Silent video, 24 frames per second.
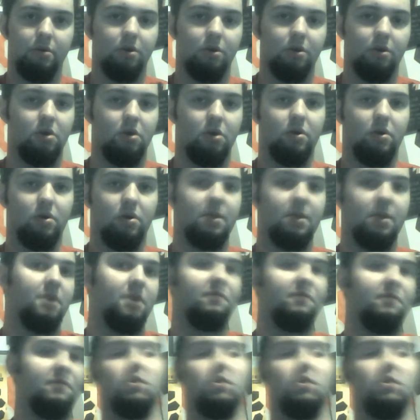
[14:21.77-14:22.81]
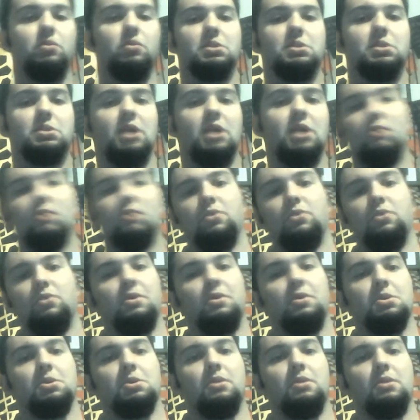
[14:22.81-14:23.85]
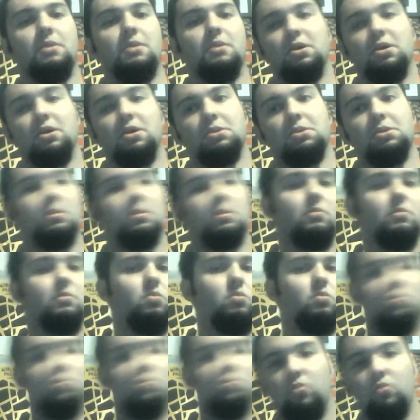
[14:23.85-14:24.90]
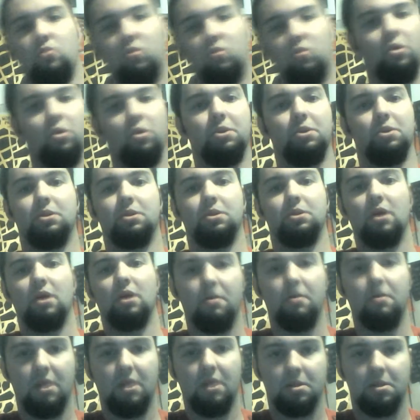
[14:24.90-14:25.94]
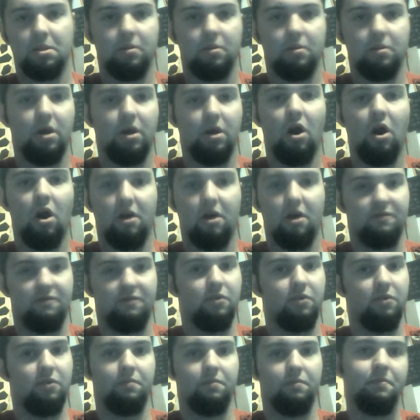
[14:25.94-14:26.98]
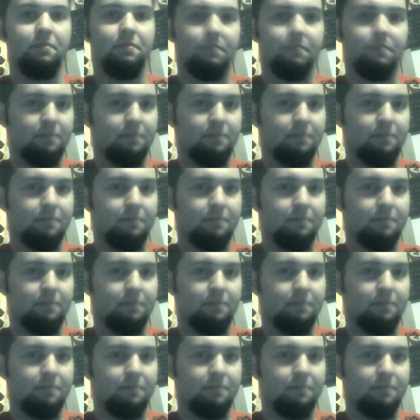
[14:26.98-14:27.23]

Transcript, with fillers: You know, and that if you don't stand with us on this, then we're just going to basically off you.